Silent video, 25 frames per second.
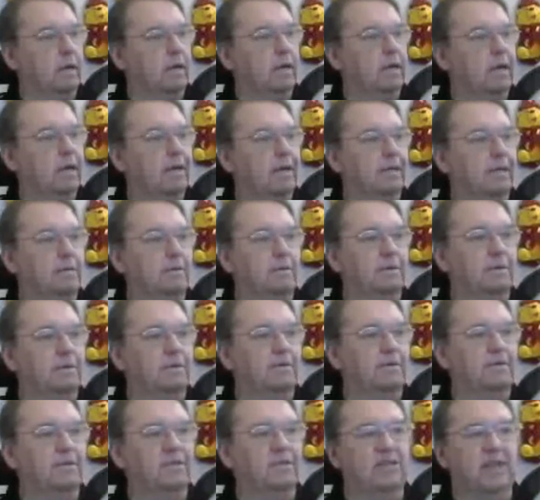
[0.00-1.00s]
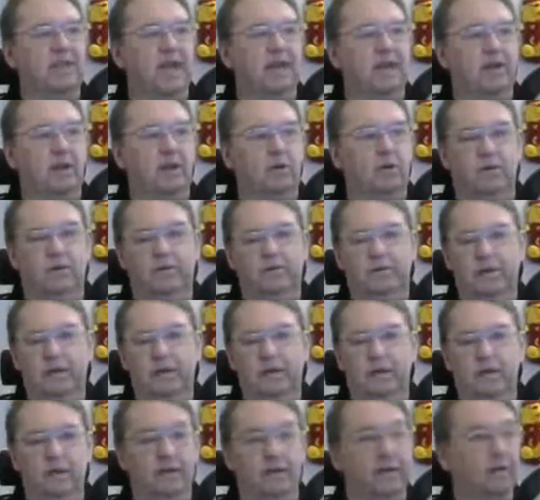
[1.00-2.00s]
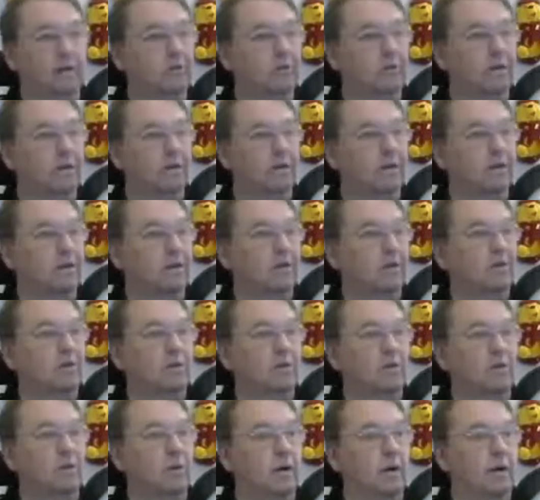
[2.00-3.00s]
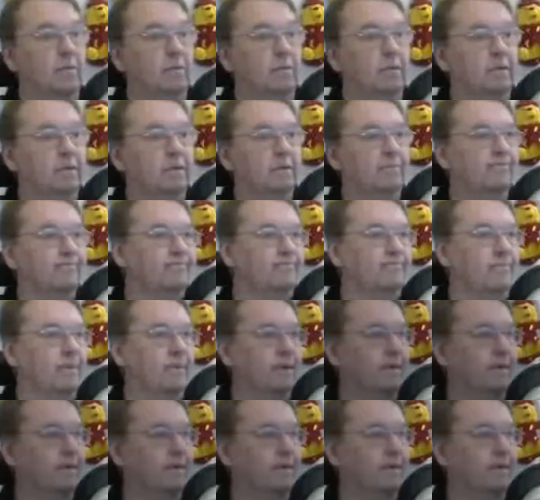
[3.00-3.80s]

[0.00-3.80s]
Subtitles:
It's a bit of a shadow over here, and I really don't know why, but never